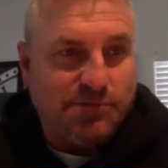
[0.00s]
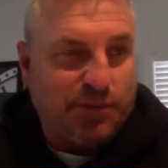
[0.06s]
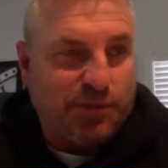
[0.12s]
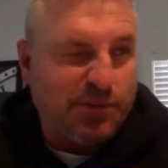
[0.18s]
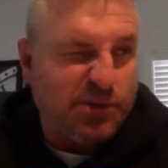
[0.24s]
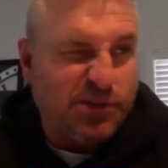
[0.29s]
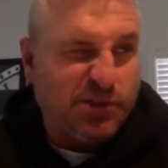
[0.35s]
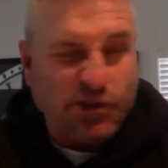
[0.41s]

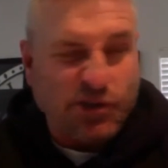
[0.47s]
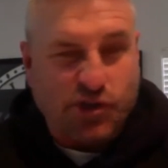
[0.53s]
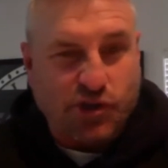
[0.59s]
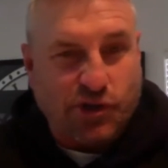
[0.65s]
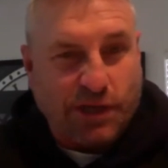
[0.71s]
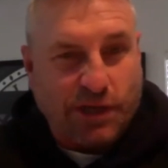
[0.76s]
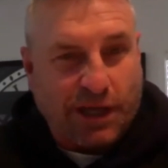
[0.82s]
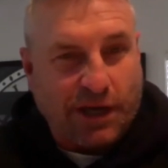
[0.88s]
probably just a
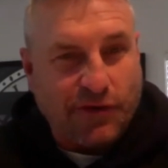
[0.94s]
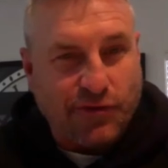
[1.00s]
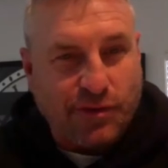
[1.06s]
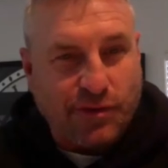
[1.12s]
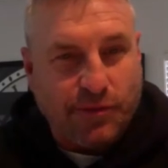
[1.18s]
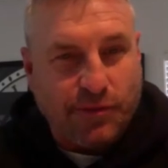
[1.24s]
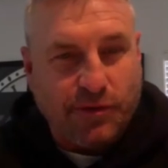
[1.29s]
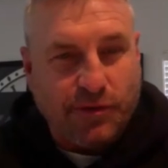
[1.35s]
shy
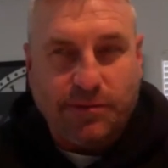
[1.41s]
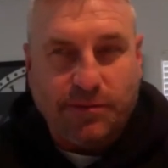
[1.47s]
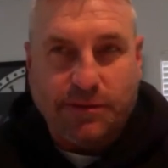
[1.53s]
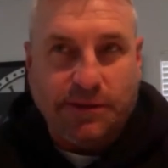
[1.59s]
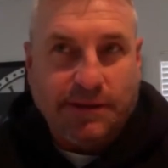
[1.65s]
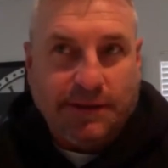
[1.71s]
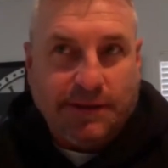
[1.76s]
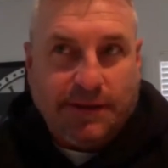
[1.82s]
country boy
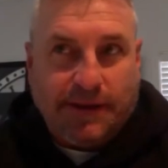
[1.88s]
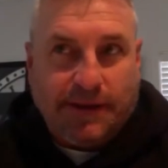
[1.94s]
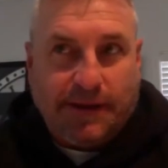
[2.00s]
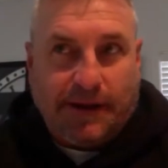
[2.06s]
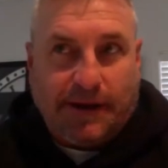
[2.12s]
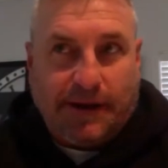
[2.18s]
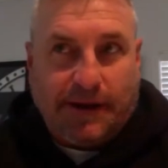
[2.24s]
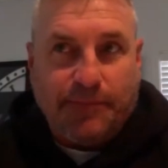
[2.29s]
but
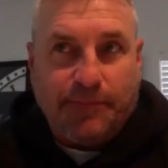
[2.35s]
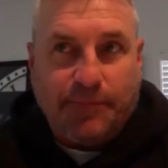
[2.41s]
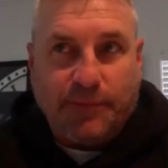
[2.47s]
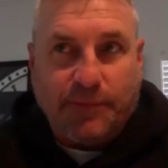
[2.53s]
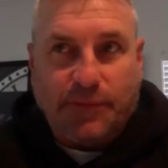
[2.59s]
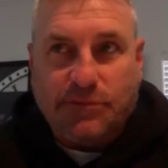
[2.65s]
um,